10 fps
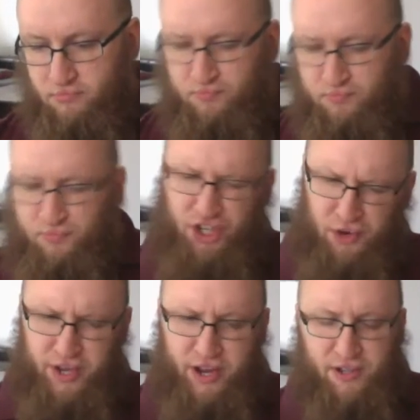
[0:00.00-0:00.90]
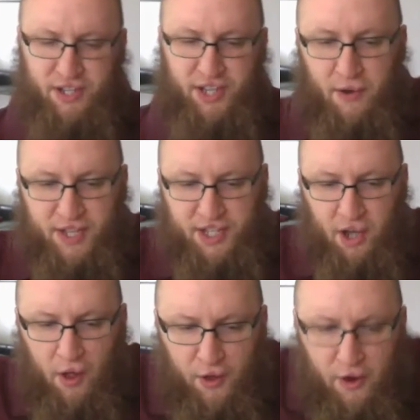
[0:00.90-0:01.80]
2 years ago, this
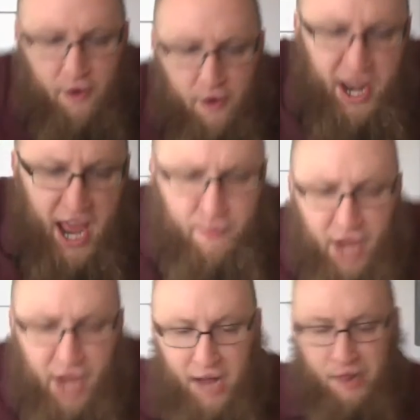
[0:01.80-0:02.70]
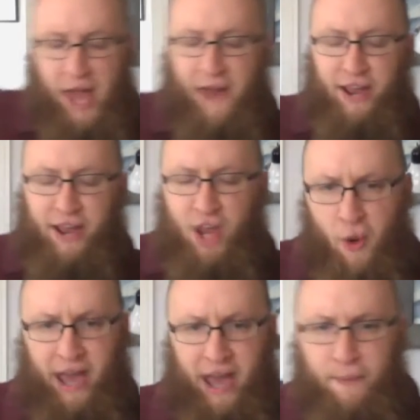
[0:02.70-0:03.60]
author named Larry
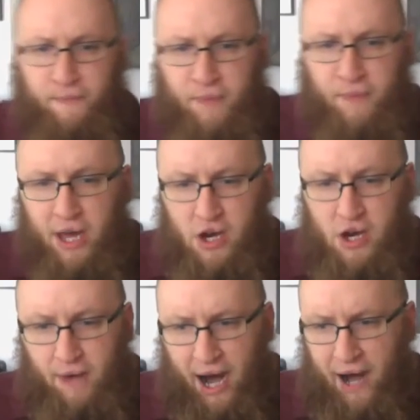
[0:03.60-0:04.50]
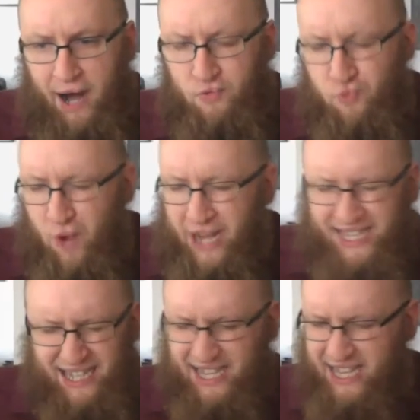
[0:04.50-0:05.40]
Correia writes
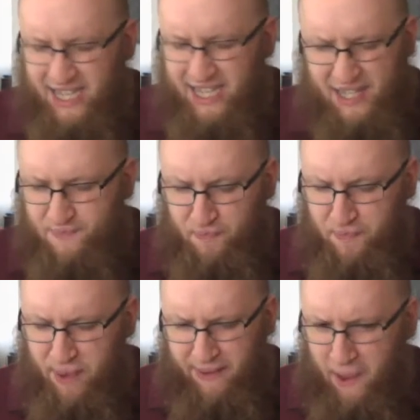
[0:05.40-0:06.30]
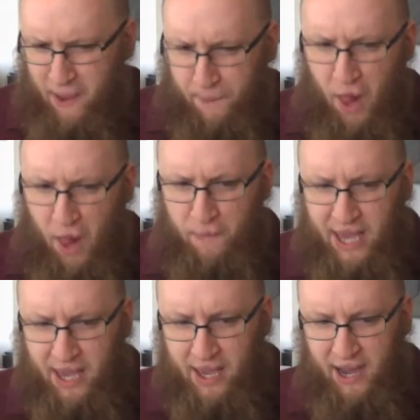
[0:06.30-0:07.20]
these
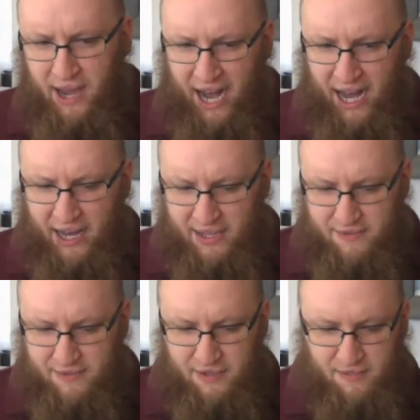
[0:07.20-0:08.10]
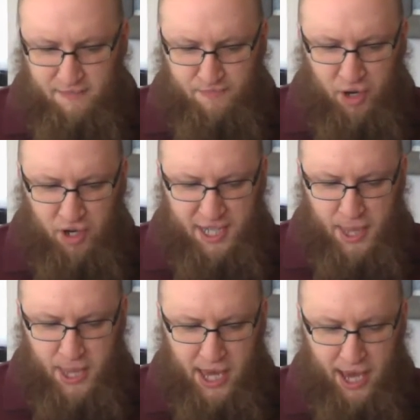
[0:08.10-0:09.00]
pulpy books in
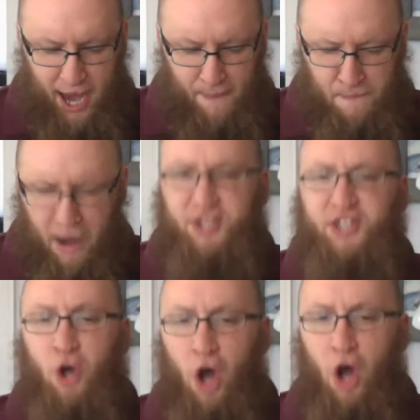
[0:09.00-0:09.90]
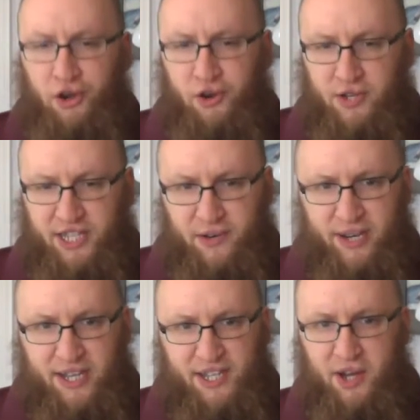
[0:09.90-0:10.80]
the Monster Hunter
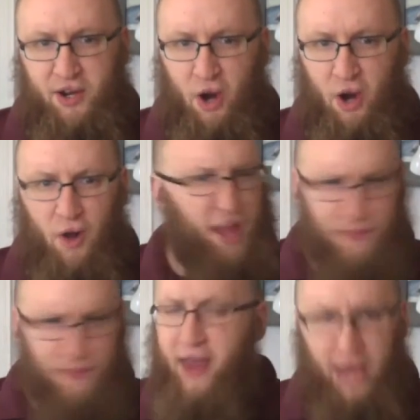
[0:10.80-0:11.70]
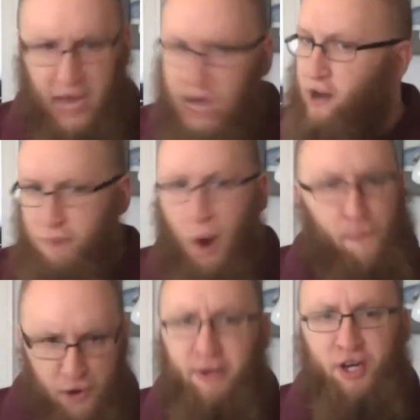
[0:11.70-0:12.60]
series, they're called. And they are
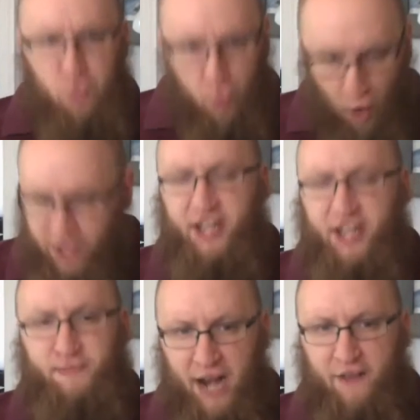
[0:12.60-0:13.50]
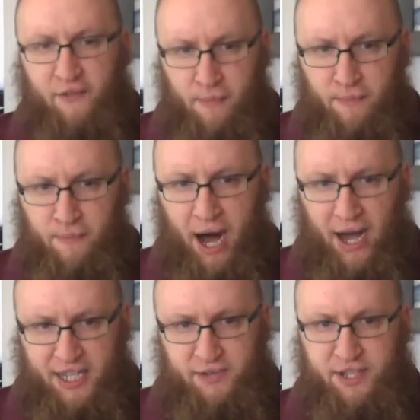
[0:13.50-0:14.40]
pretty much what you'd expect from a
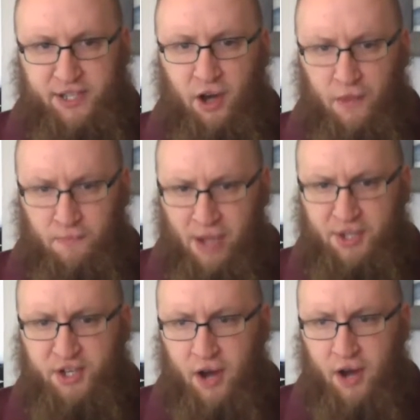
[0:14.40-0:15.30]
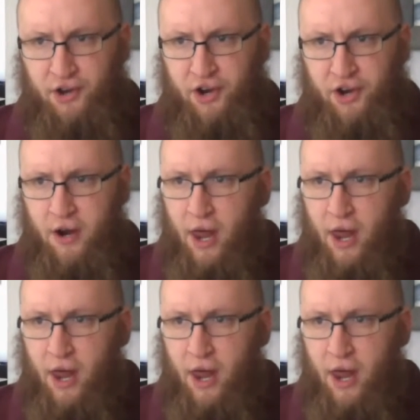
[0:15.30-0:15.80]
series called Monster Hunter.